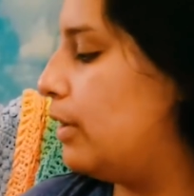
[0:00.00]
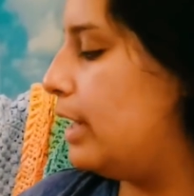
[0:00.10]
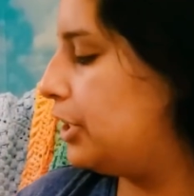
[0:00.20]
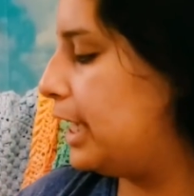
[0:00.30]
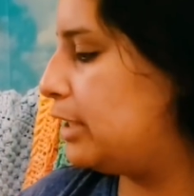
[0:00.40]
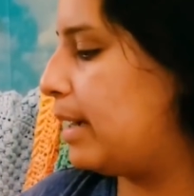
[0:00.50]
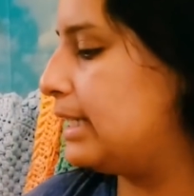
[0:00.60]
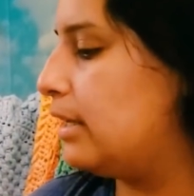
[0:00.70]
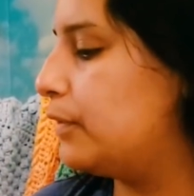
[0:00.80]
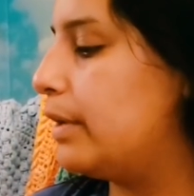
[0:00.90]
so it changed by
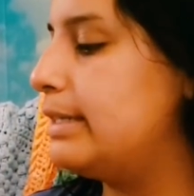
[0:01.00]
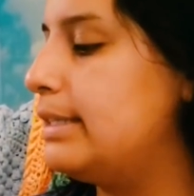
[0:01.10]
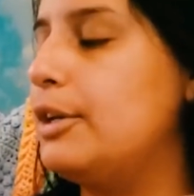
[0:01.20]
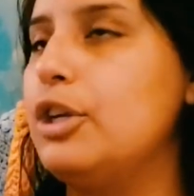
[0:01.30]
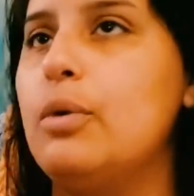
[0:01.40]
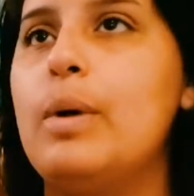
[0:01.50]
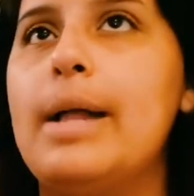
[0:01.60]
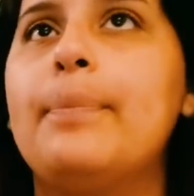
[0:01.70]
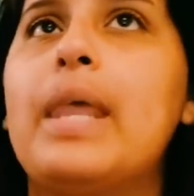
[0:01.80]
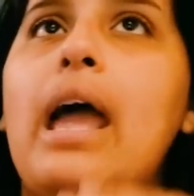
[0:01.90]
itself. So I said, you know
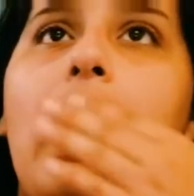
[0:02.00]
what?